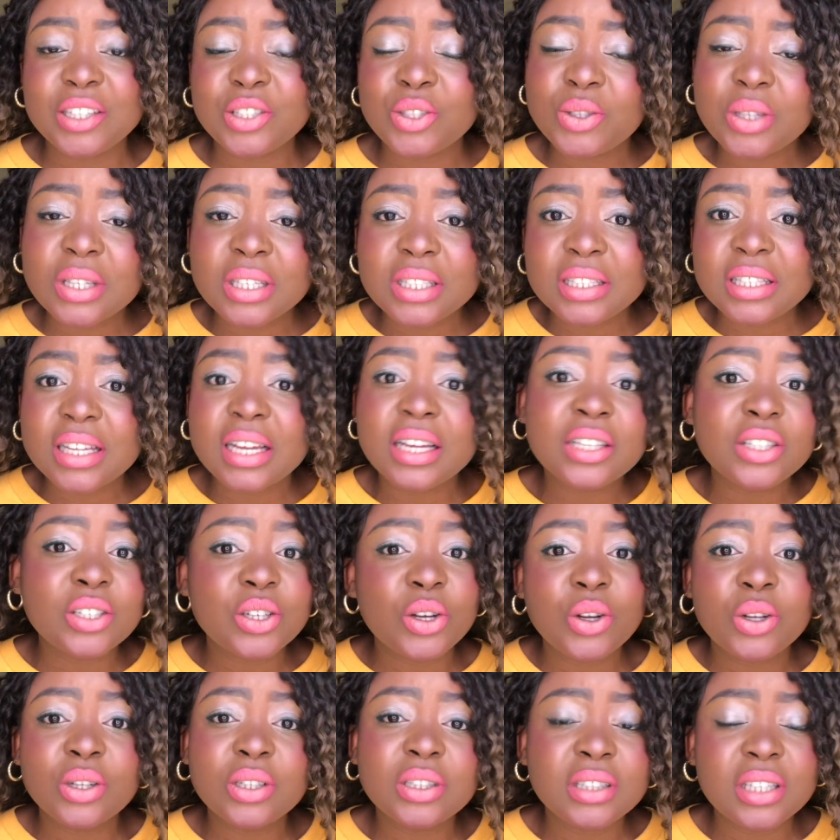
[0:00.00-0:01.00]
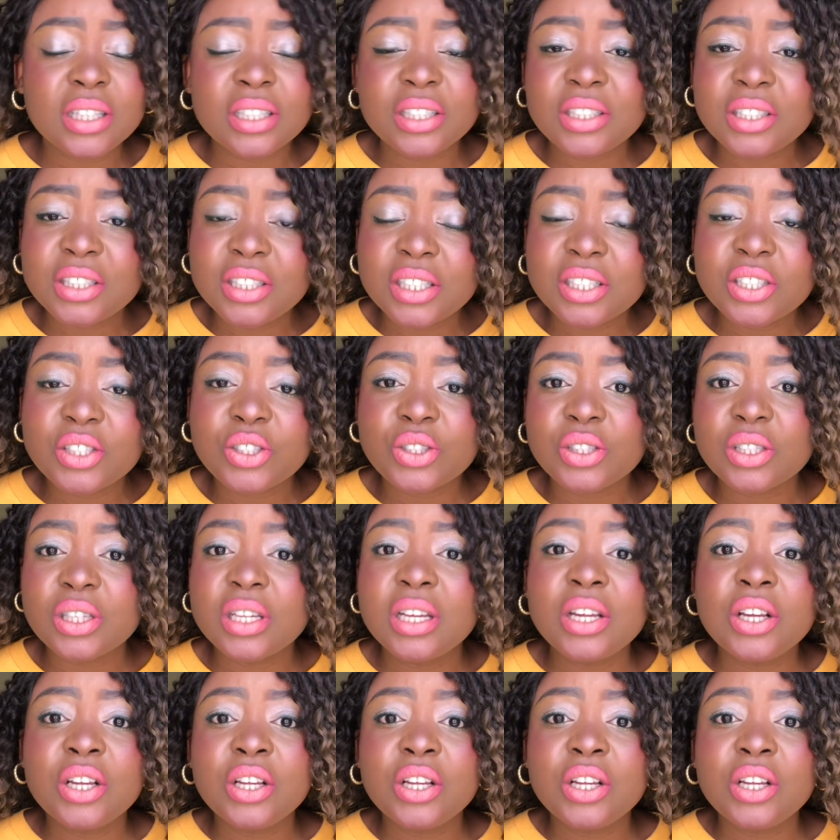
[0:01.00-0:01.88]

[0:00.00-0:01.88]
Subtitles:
So there's just